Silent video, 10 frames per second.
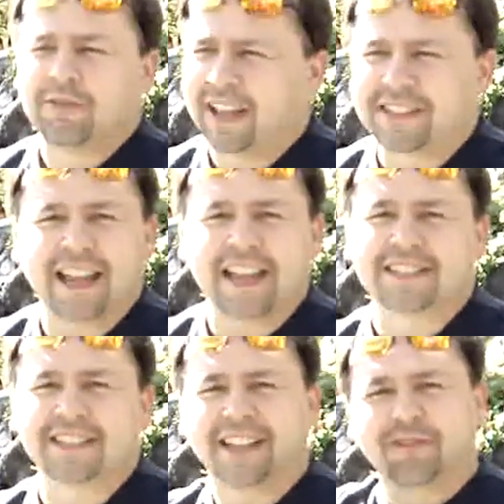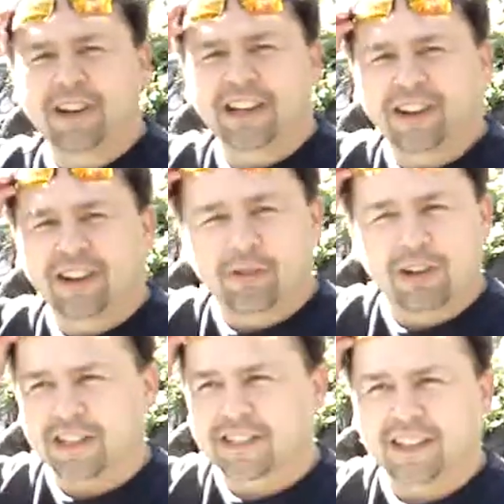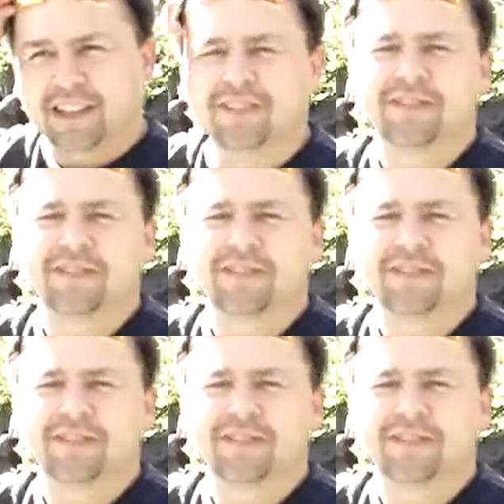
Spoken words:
Fantastic. What a year it was, huh?